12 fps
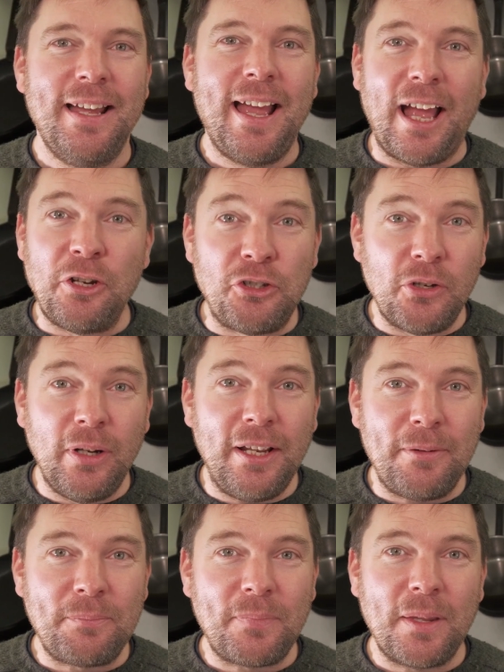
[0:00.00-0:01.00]
And
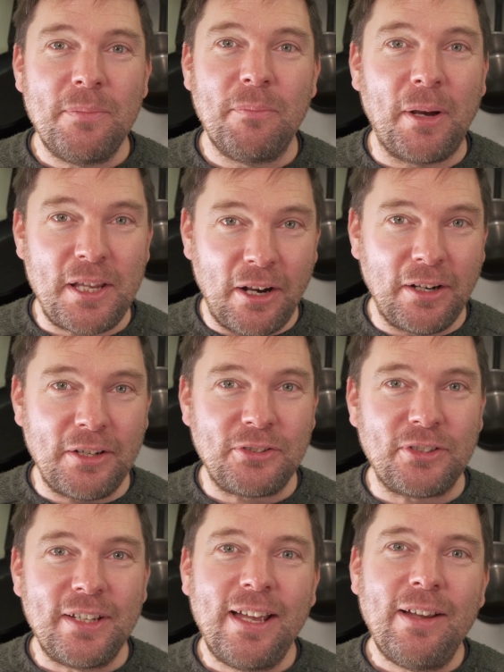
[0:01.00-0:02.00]
Julia, my
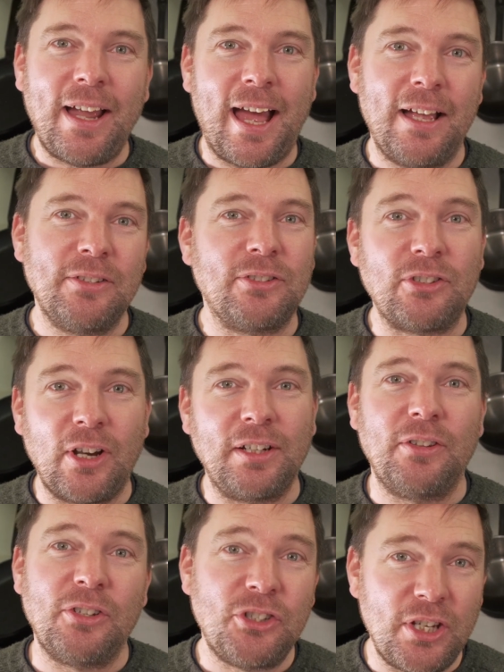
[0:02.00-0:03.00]
youngest, has
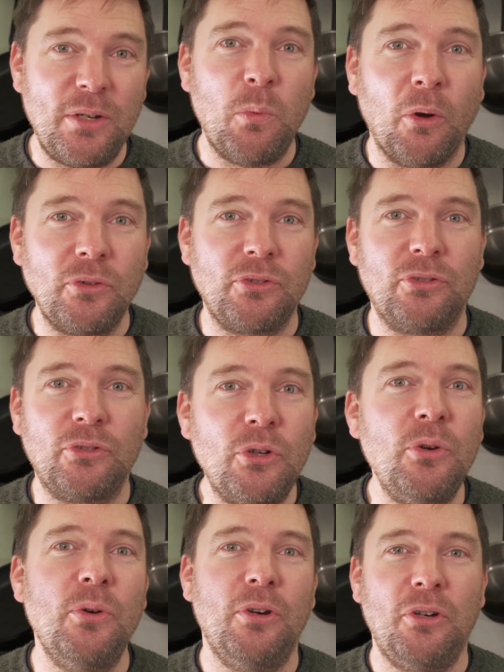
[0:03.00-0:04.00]
decided that she wants
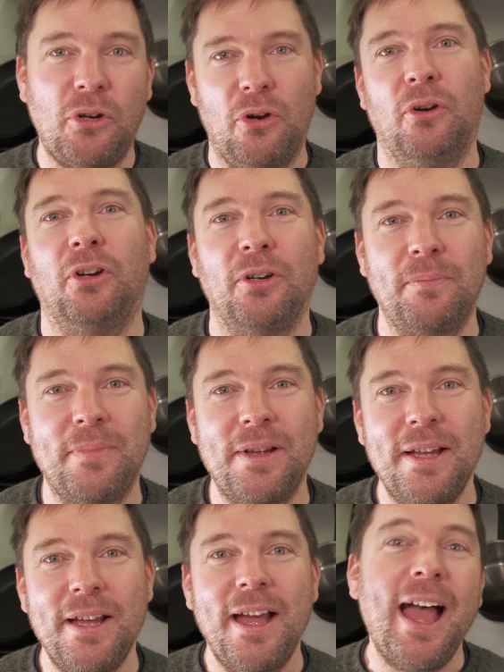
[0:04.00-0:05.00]
to cook.
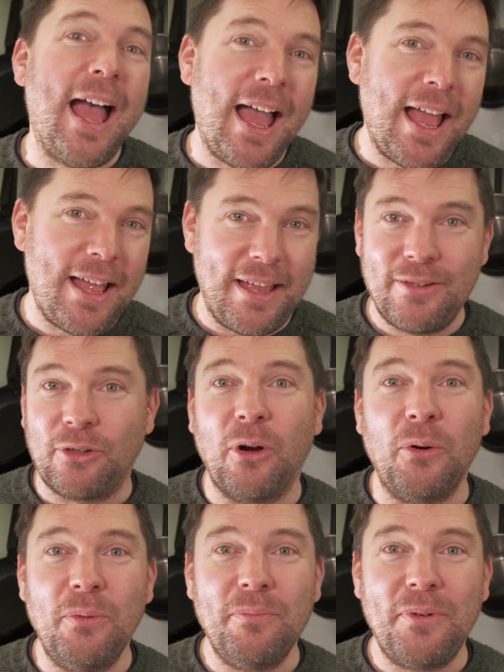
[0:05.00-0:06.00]

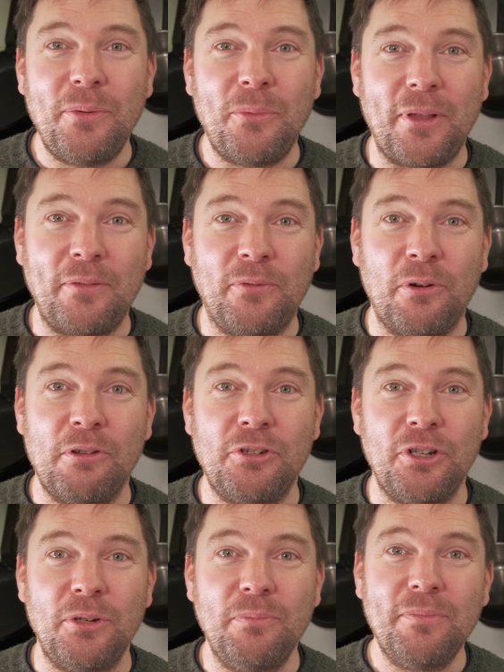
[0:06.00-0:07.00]
So, without further
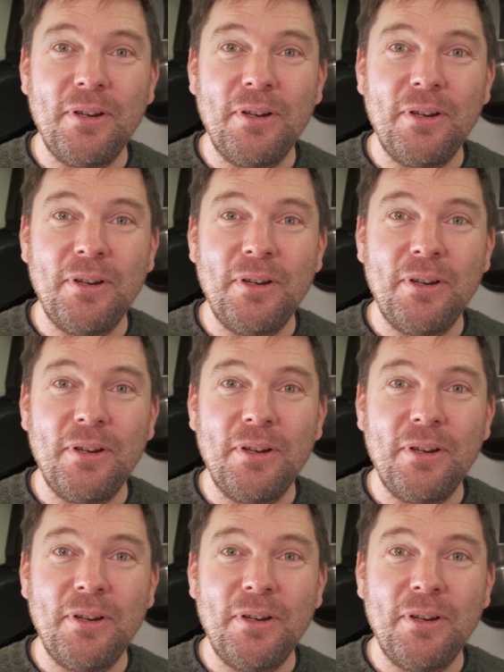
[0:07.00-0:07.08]
ado,